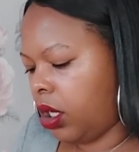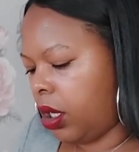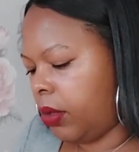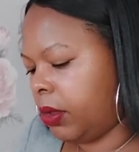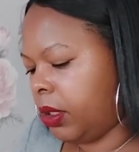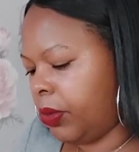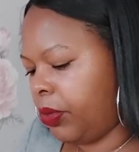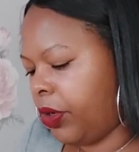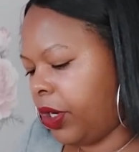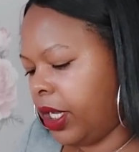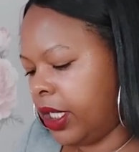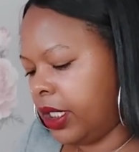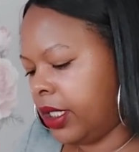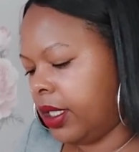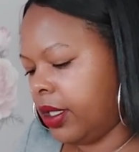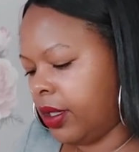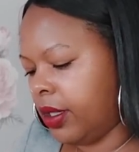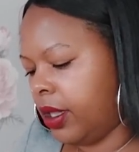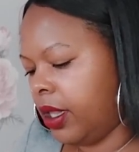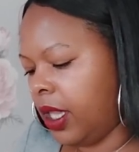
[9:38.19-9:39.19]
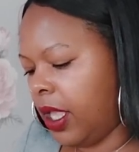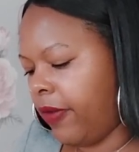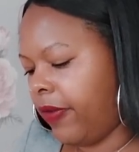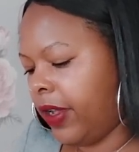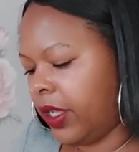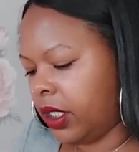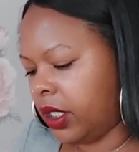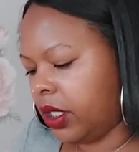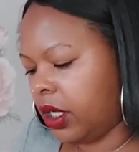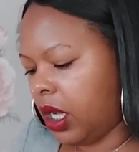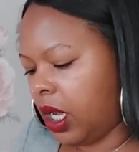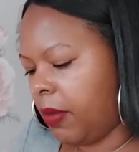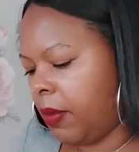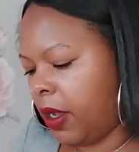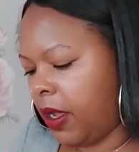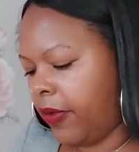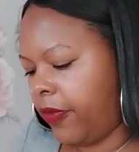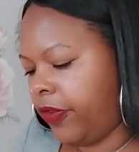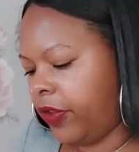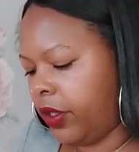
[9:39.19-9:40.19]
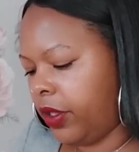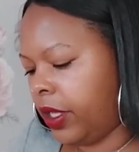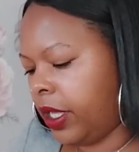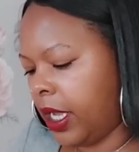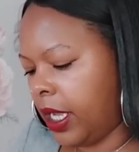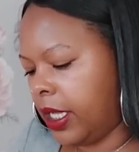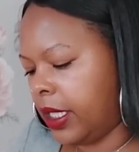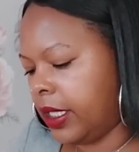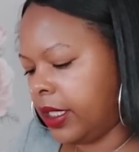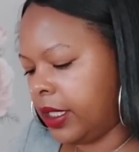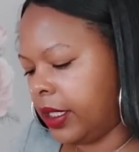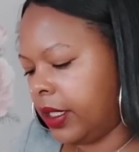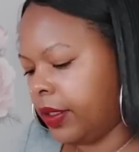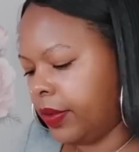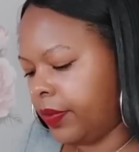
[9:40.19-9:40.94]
I'm surprised love hasn't come up for you guys.